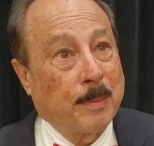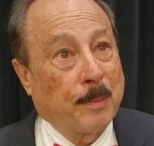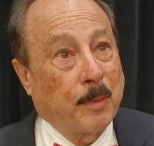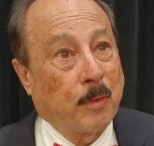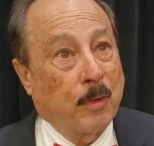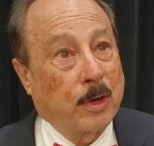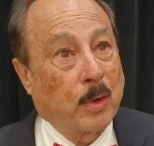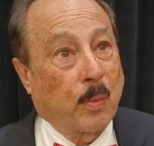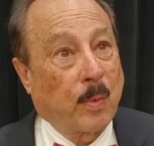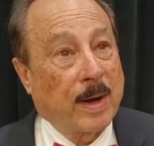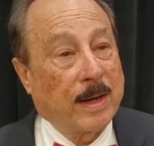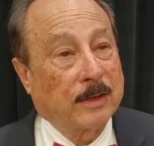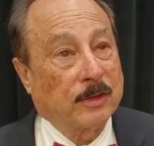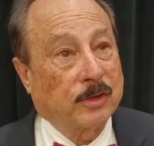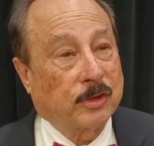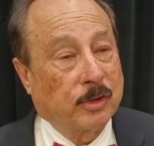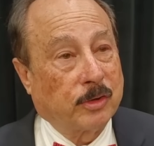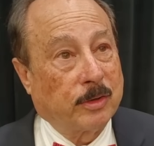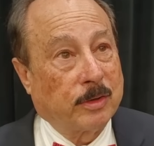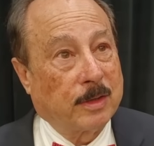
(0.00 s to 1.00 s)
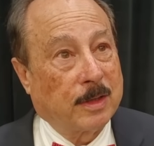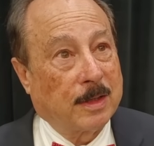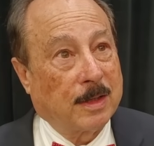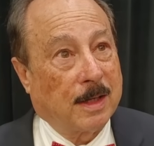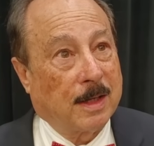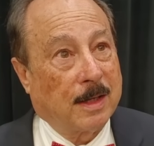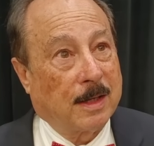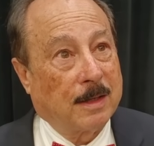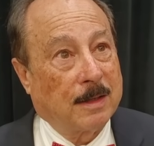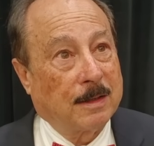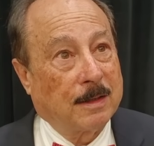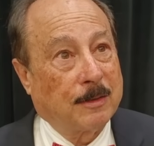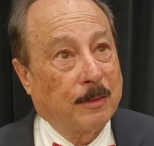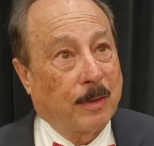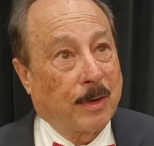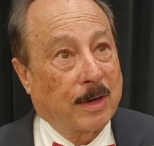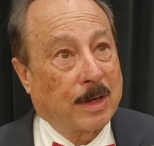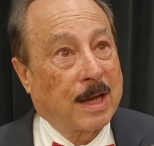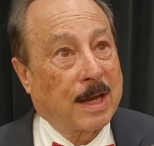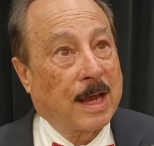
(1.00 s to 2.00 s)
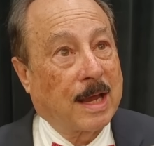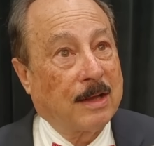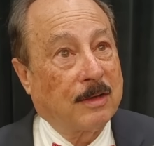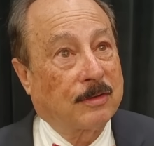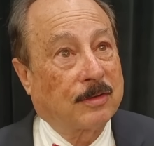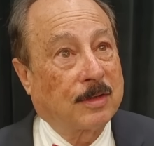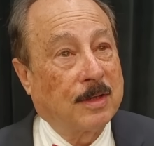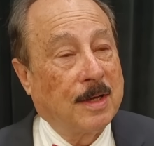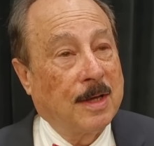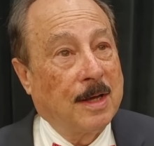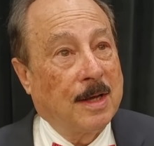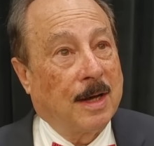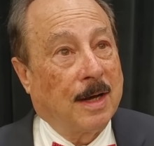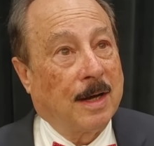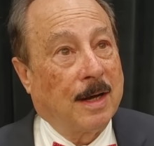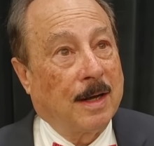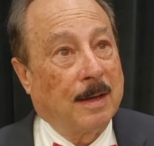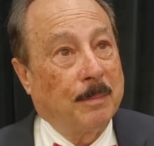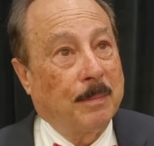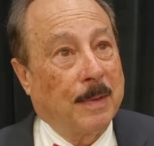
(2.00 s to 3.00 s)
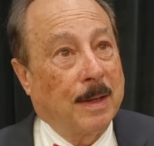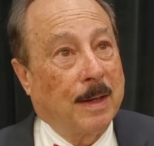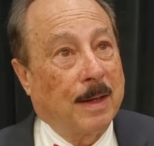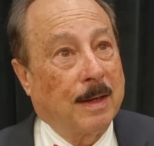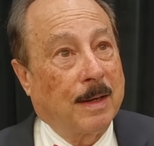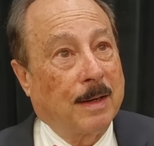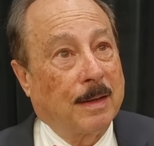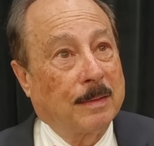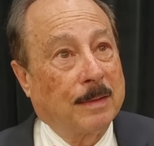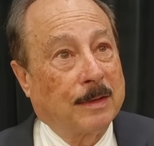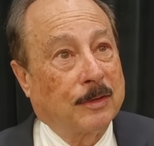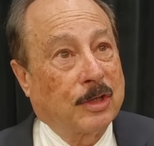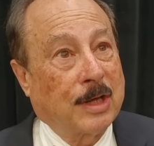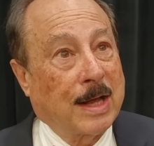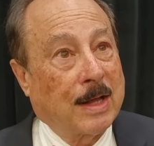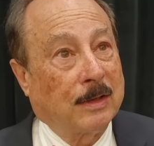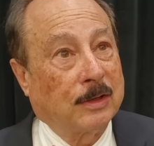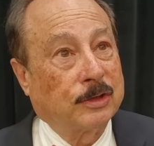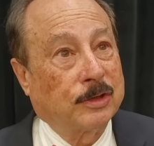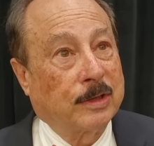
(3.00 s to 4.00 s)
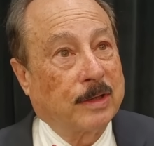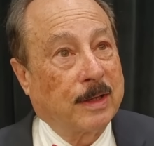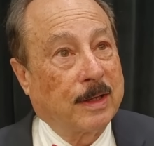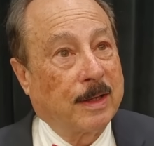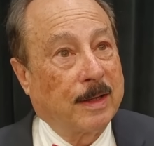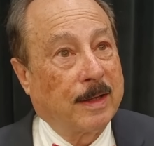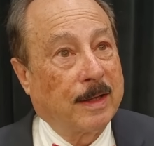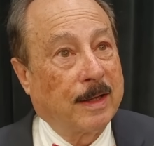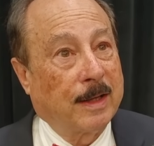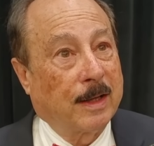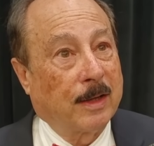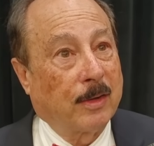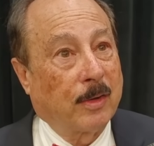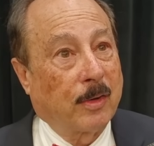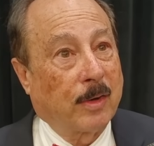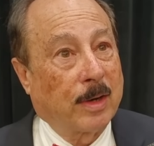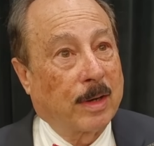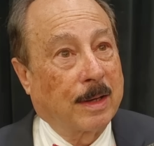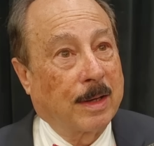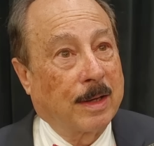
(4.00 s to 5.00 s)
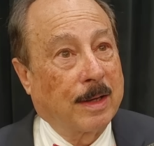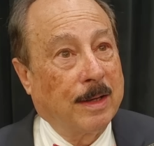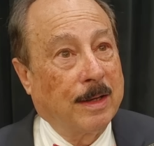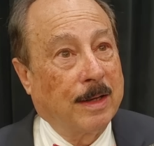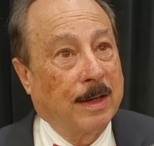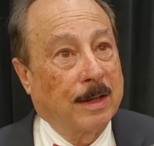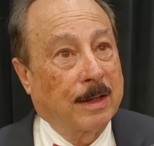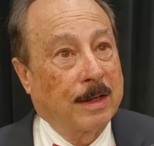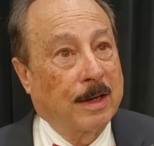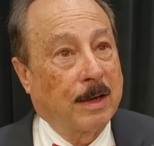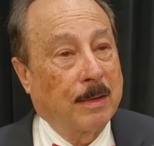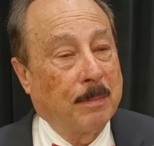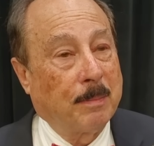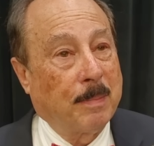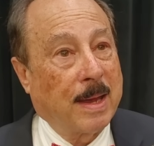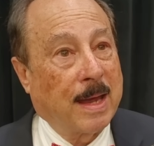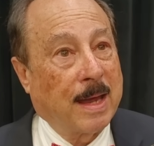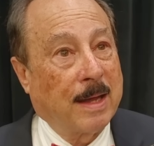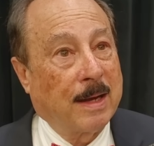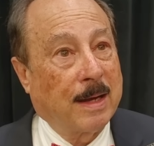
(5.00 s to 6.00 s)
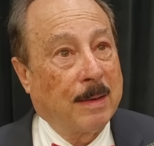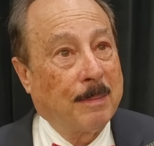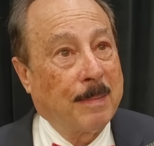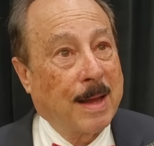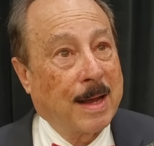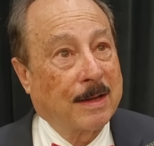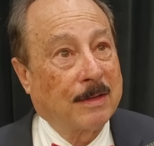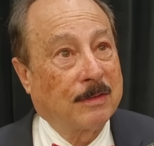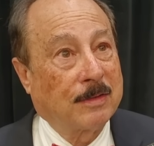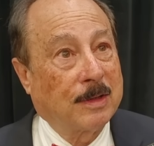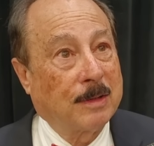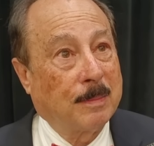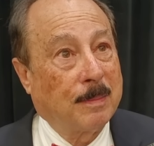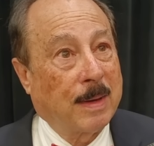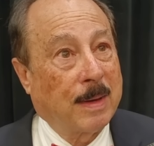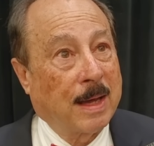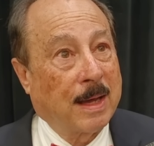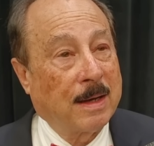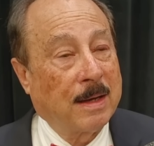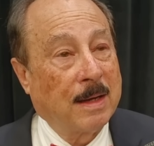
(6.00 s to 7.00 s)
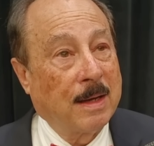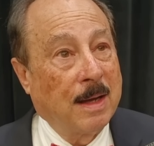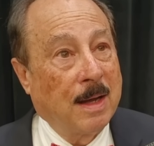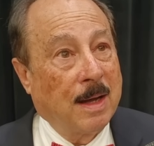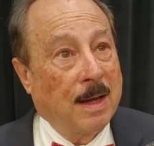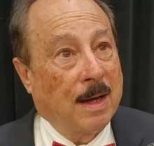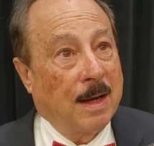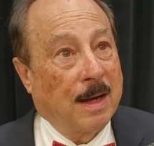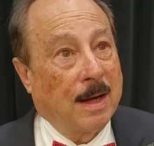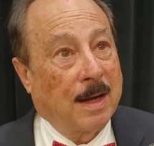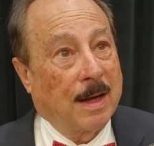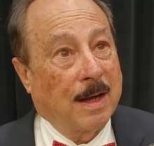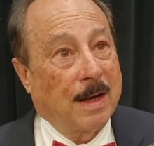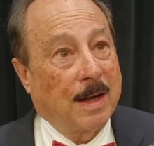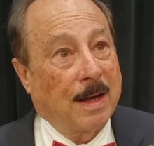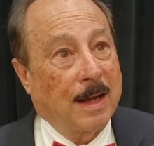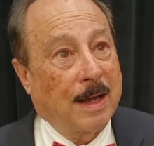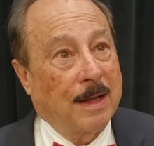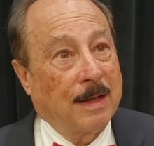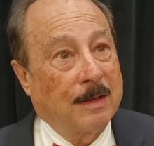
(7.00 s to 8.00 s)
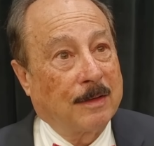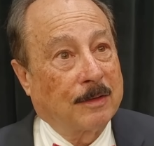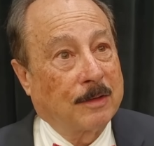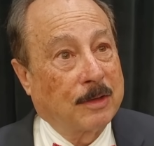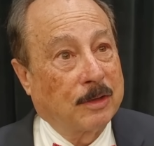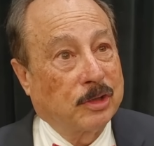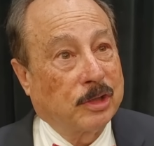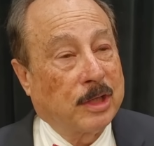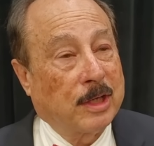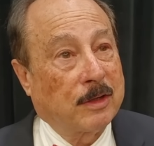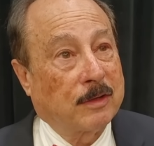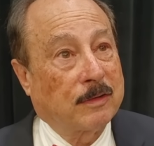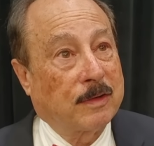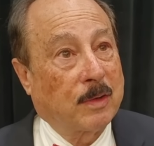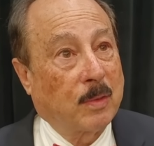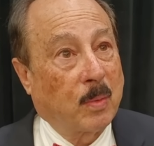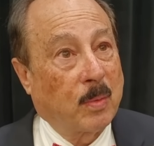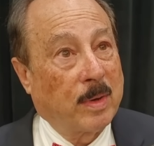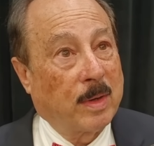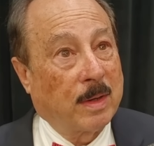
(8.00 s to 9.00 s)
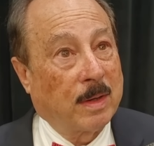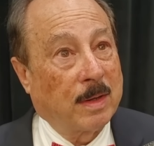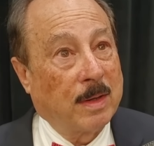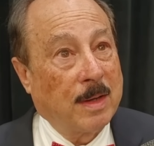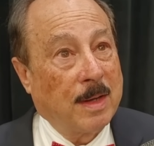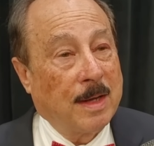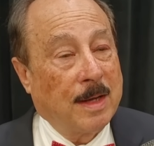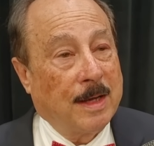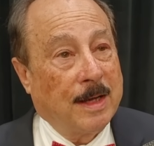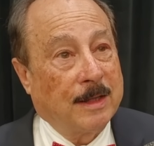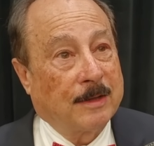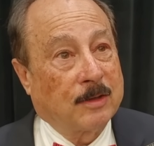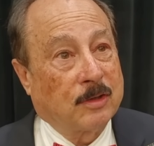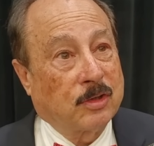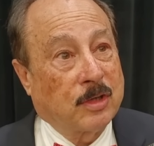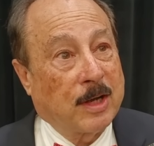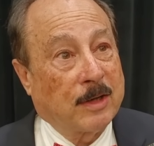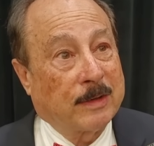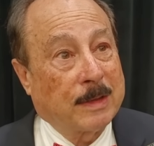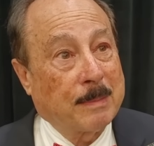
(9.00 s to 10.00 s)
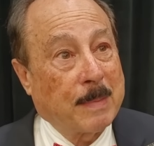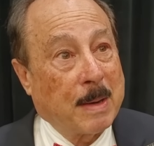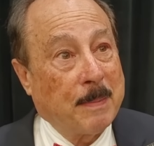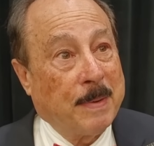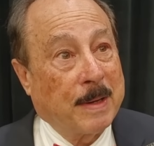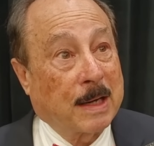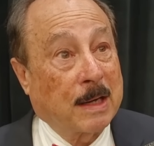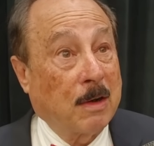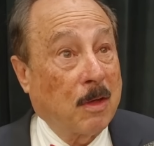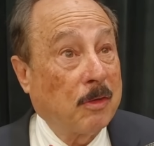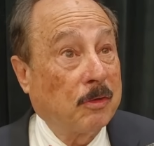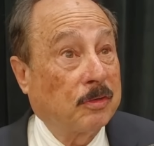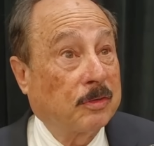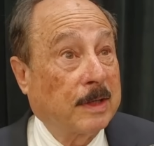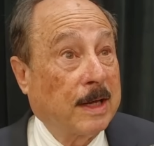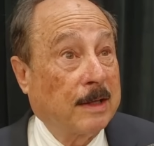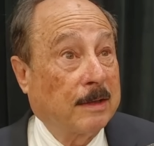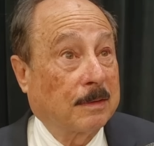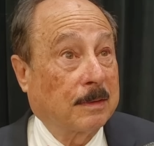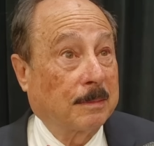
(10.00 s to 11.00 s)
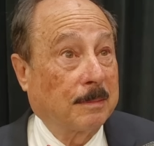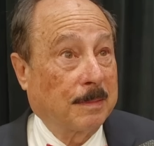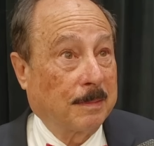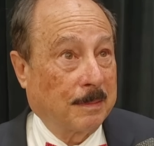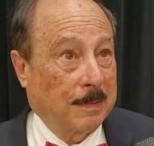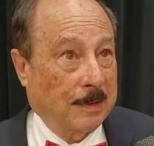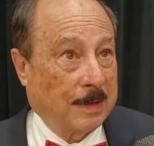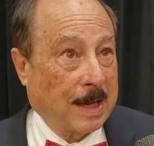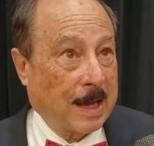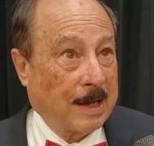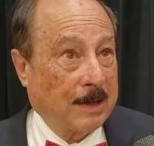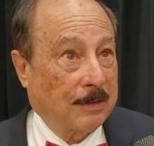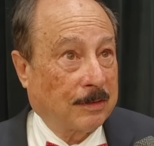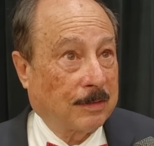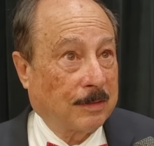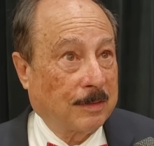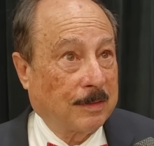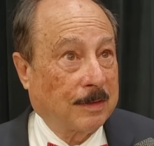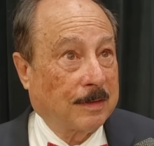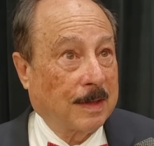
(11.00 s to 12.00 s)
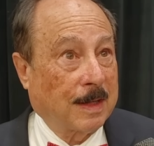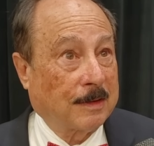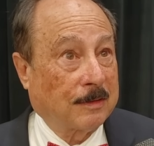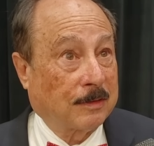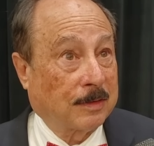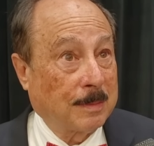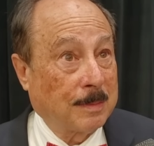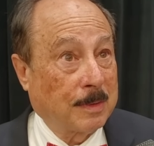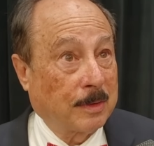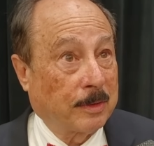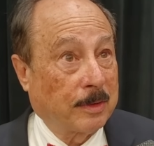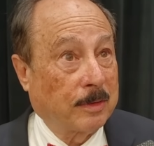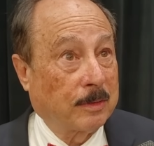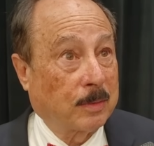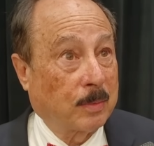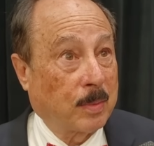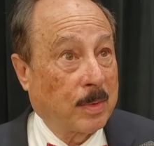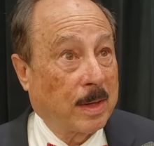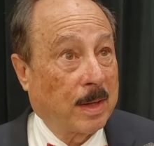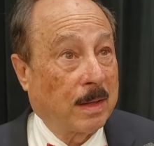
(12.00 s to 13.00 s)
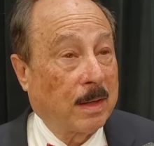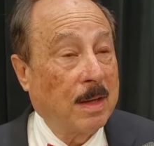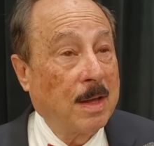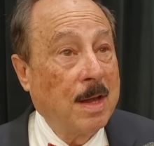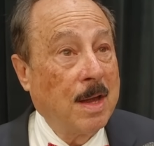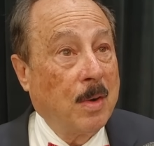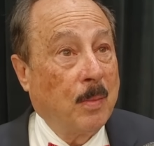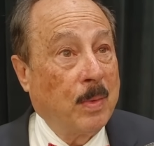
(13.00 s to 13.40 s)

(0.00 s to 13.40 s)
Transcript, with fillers: Court grants cert uh, to our case, uh, uh, challenging the, the Illinois you know, gun ban and magazine ban, uh, and there's a good chance they will. It's a chance they might pick in other states case that's similar as well.